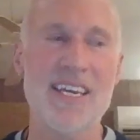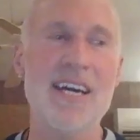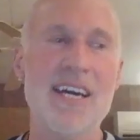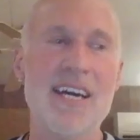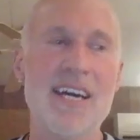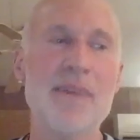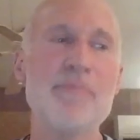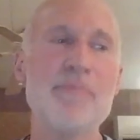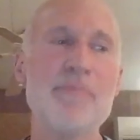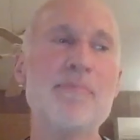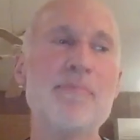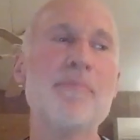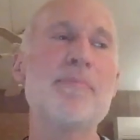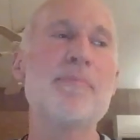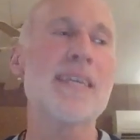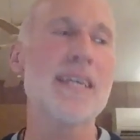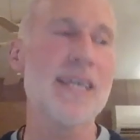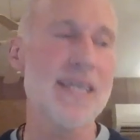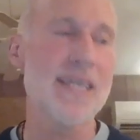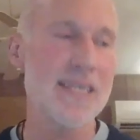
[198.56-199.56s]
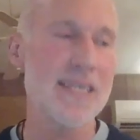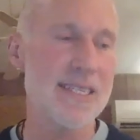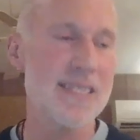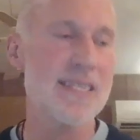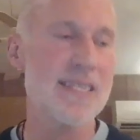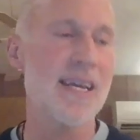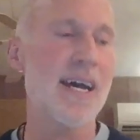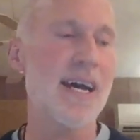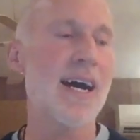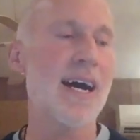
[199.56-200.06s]
uh,
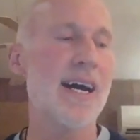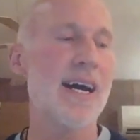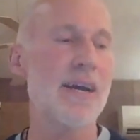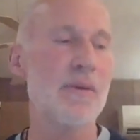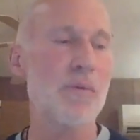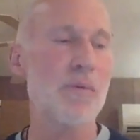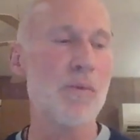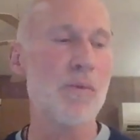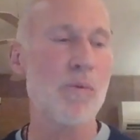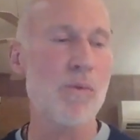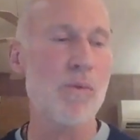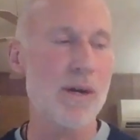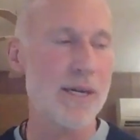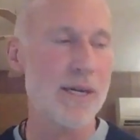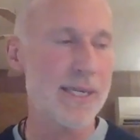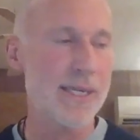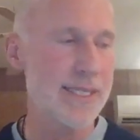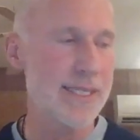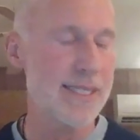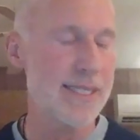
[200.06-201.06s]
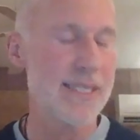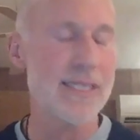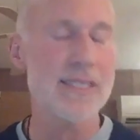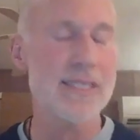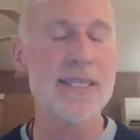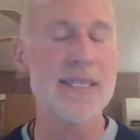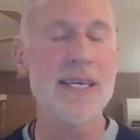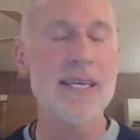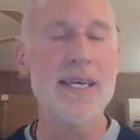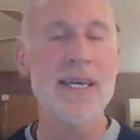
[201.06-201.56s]
because I
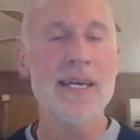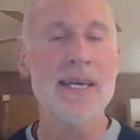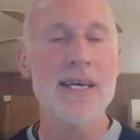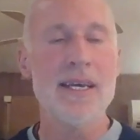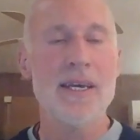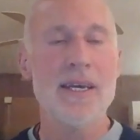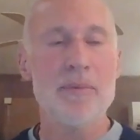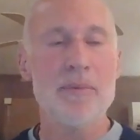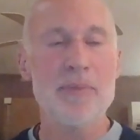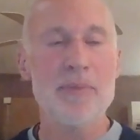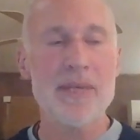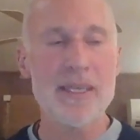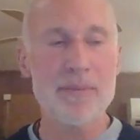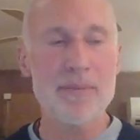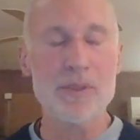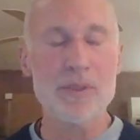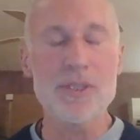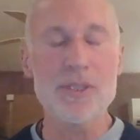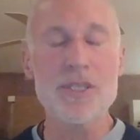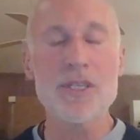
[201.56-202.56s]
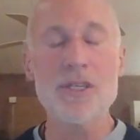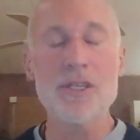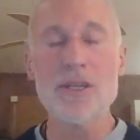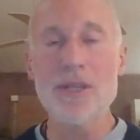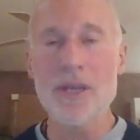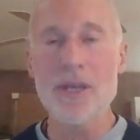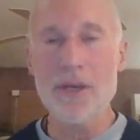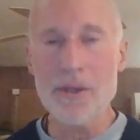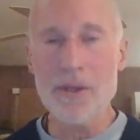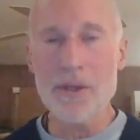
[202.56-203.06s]
wanted people to
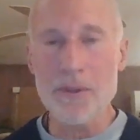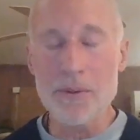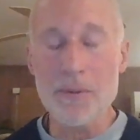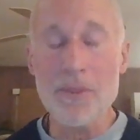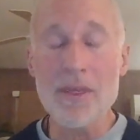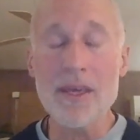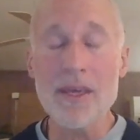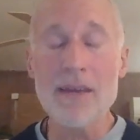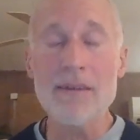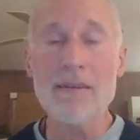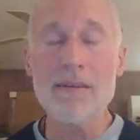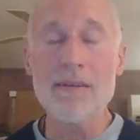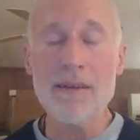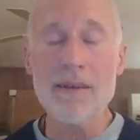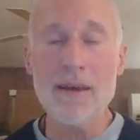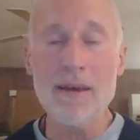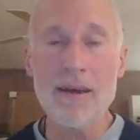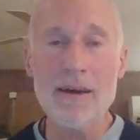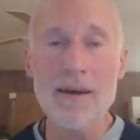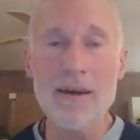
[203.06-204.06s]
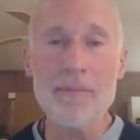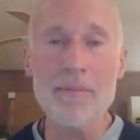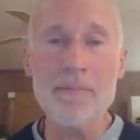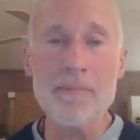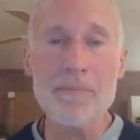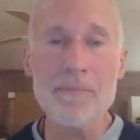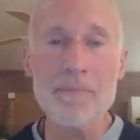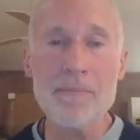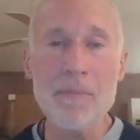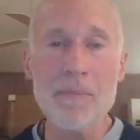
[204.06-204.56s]
know that
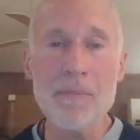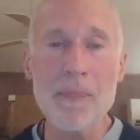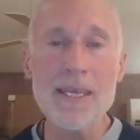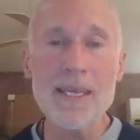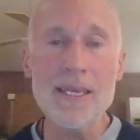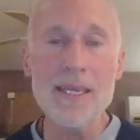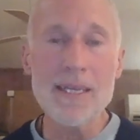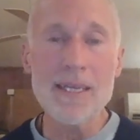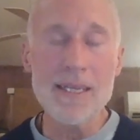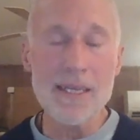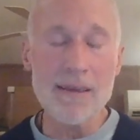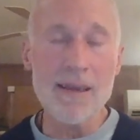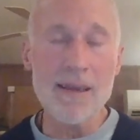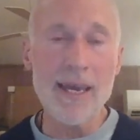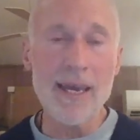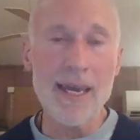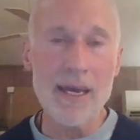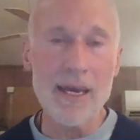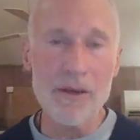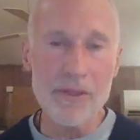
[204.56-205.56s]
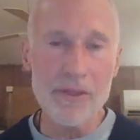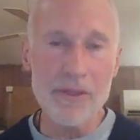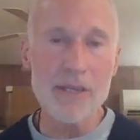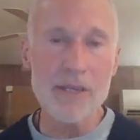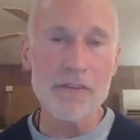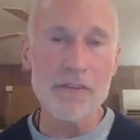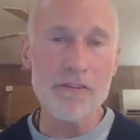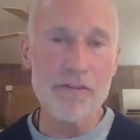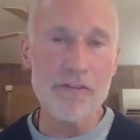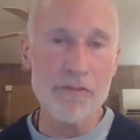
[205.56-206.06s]
um, eating
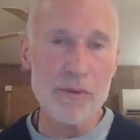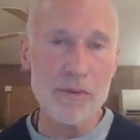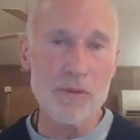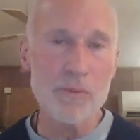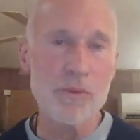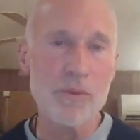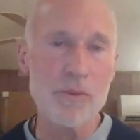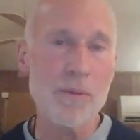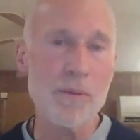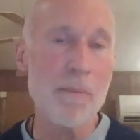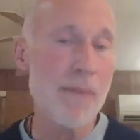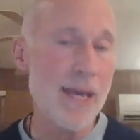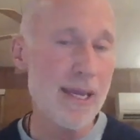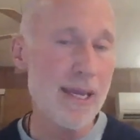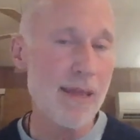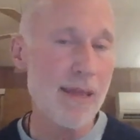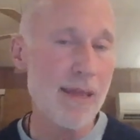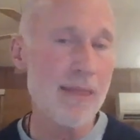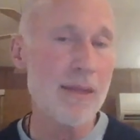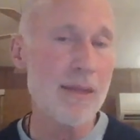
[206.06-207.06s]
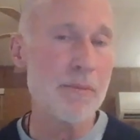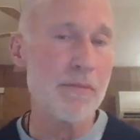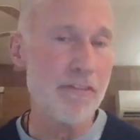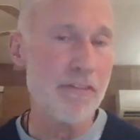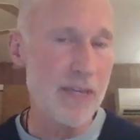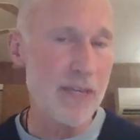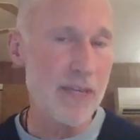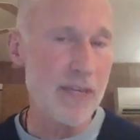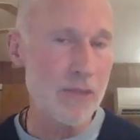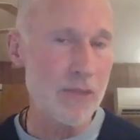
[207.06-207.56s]
healthy food will make them
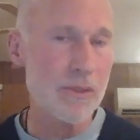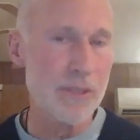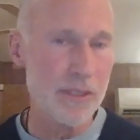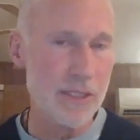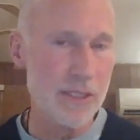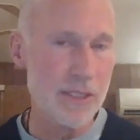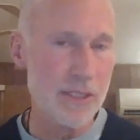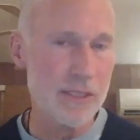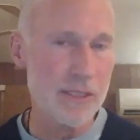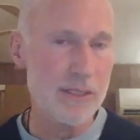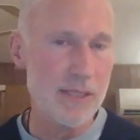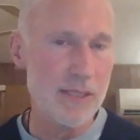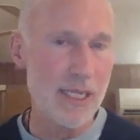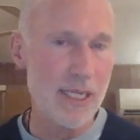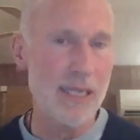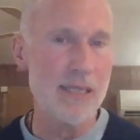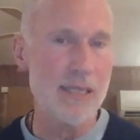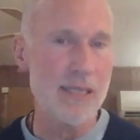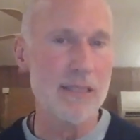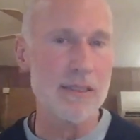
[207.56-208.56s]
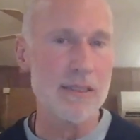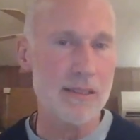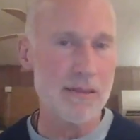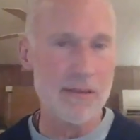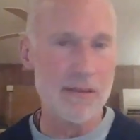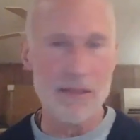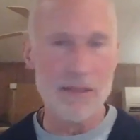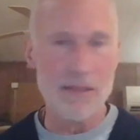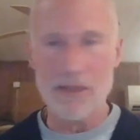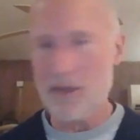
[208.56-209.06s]
feel good and
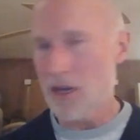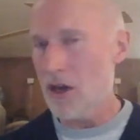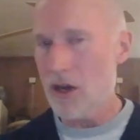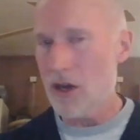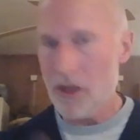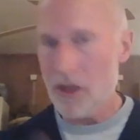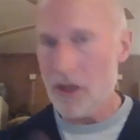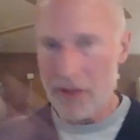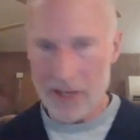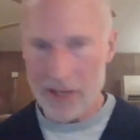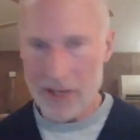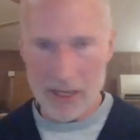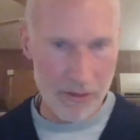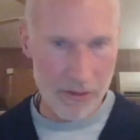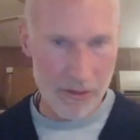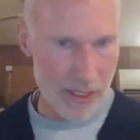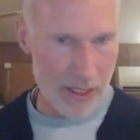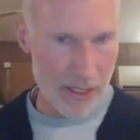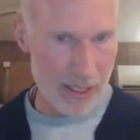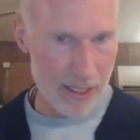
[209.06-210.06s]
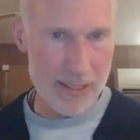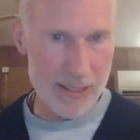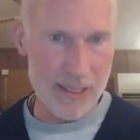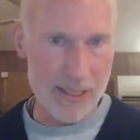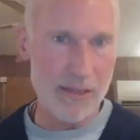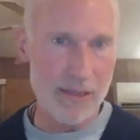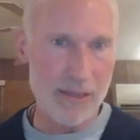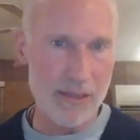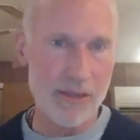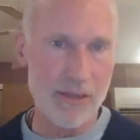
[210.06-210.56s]
and all the other things
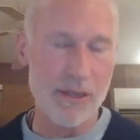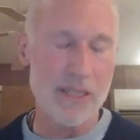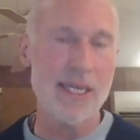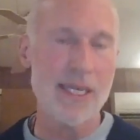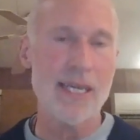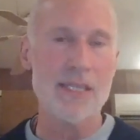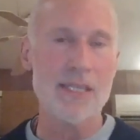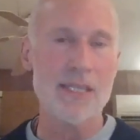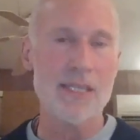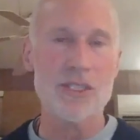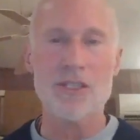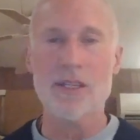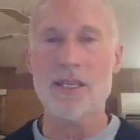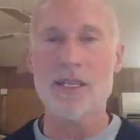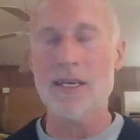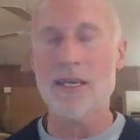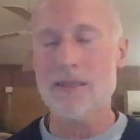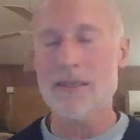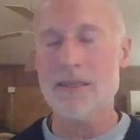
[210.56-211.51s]
that are attached to that